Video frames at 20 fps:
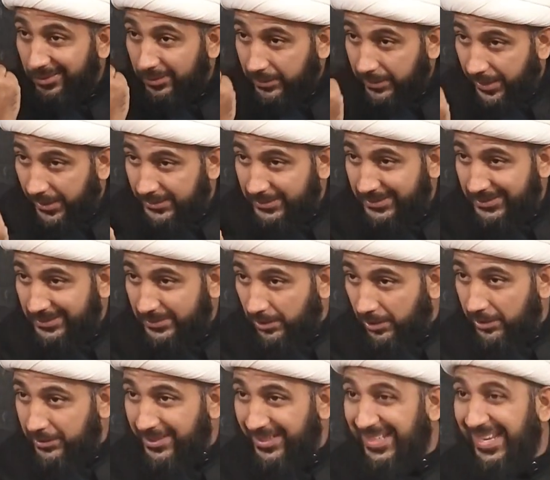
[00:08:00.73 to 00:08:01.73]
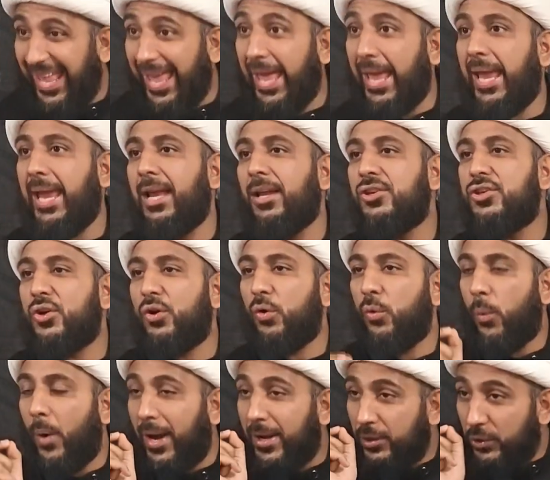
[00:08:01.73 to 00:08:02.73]
this certain
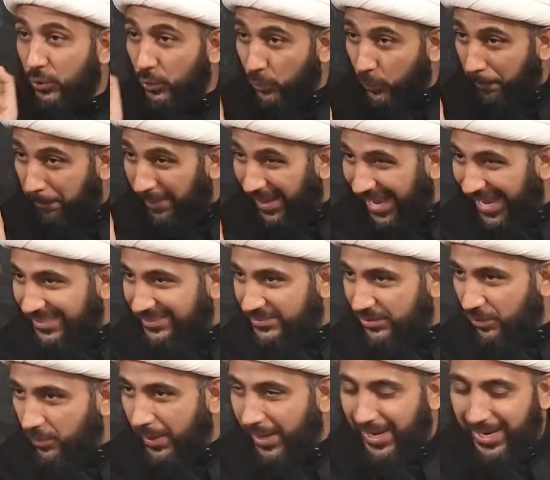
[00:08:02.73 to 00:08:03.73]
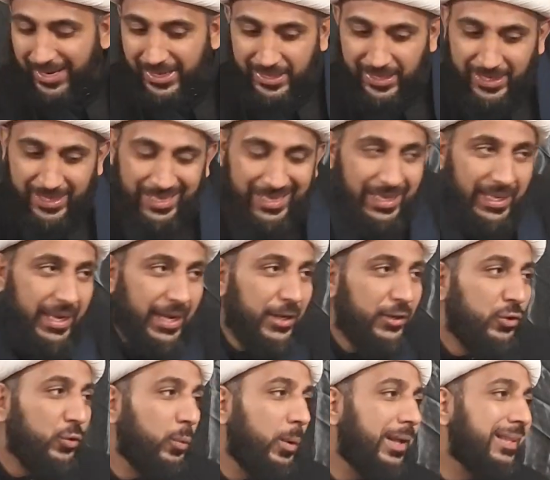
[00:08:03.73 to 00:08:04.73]
angel, when you pass away,
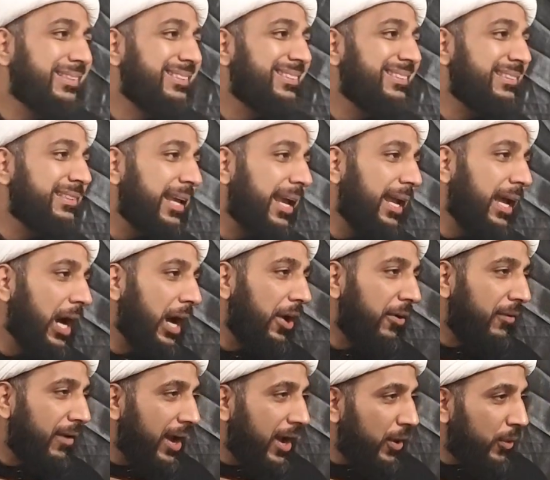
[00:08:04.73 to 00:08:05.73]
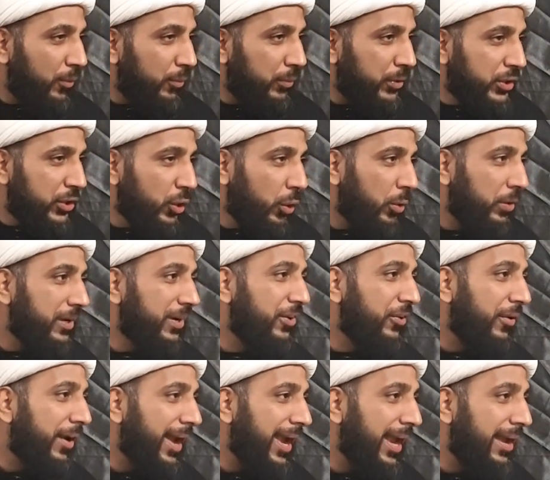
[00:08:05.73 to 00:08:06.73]
it will stay around your
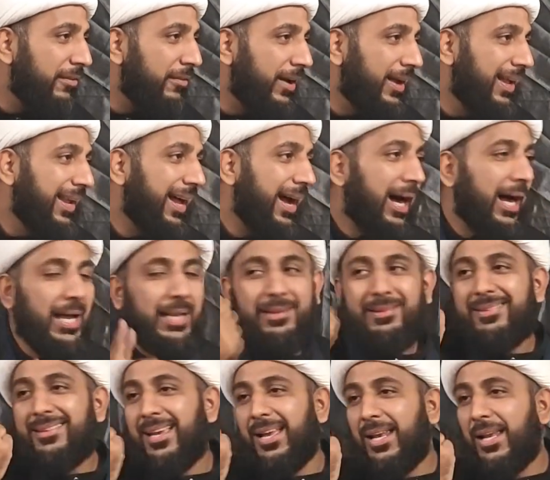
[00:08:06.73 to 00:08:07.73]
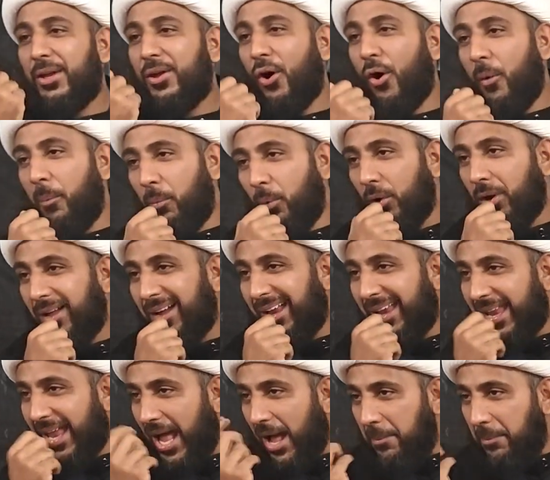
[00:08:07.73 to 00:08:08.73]
grave until Yawmul
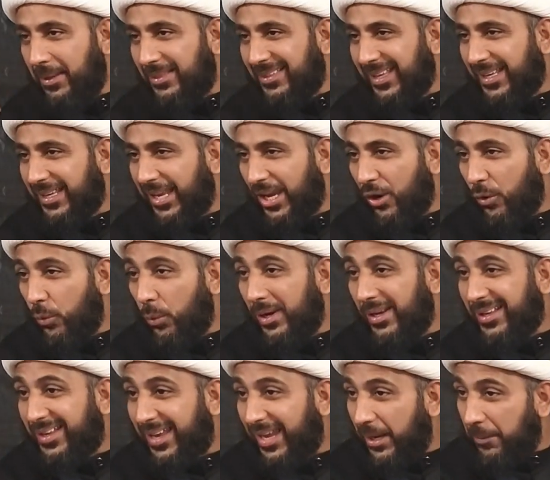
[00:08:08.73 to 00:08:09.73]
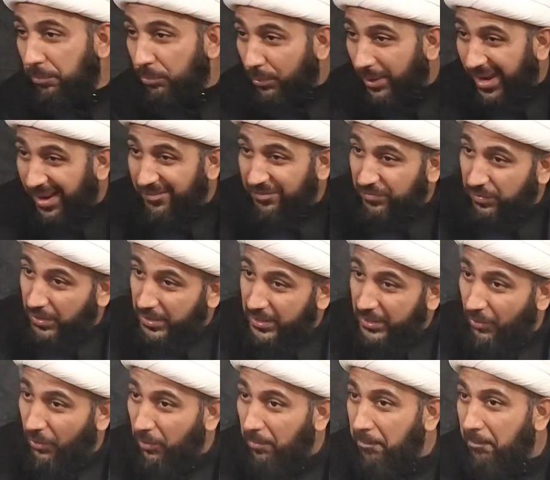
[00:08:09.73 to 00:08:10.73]
Qiyamah, and it will keep praying for
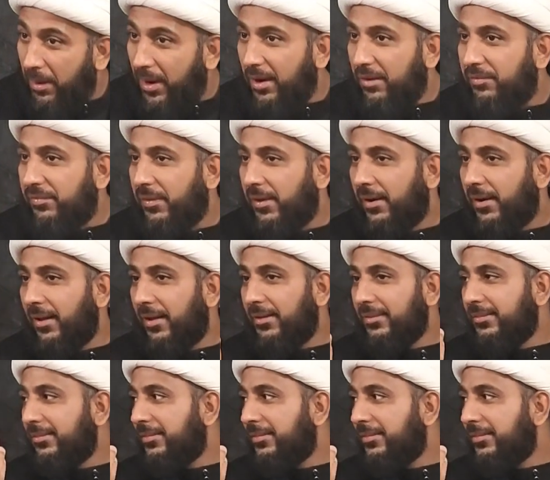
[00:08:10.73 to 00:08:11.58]
your maghfirah.